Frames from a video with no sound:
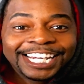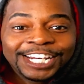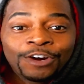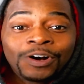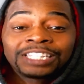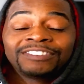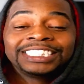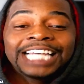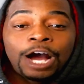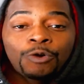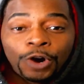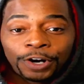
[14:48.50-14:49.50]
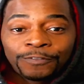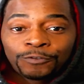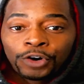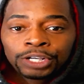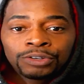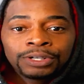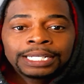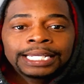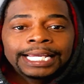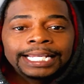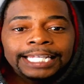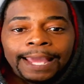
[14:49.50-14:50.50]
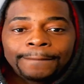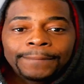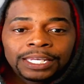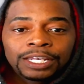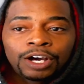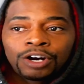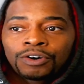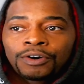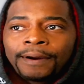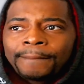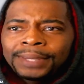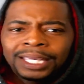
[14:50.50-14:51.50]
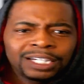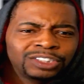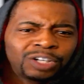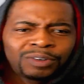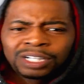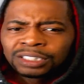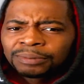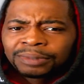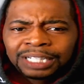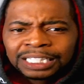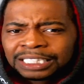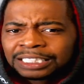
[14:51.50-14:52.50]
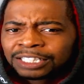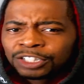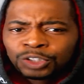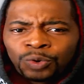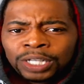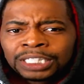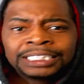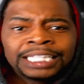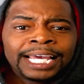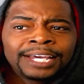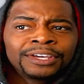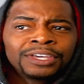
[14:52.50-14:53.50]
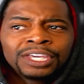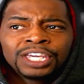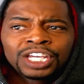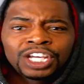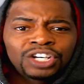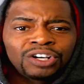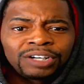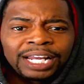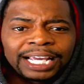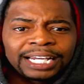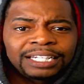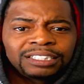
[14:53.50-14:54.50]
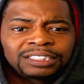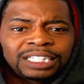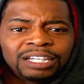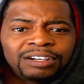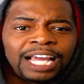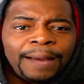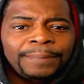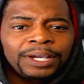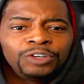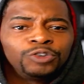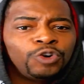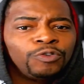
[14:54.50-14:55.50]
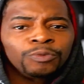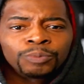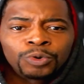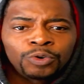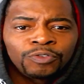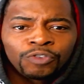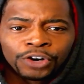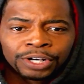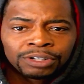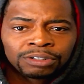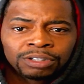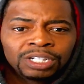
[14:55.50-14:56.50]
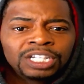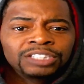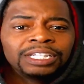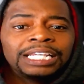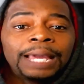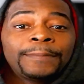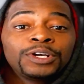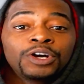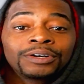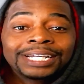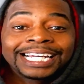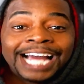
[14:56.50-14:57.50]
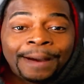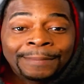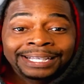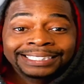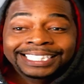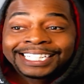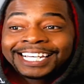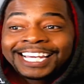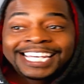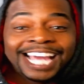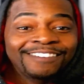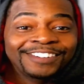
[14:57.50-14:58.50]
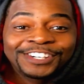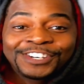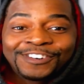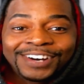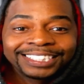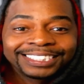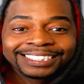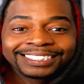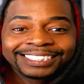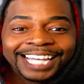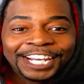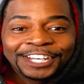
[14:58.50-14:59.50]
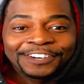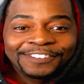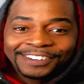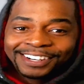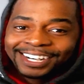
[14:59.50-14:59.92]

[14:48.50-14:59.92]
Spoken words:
questions, if it's not working for you, let me know, because there is some glitches in the Twitches that, that can still help a groove or move for you. So let me know in the comments if you have any questions. Thank you.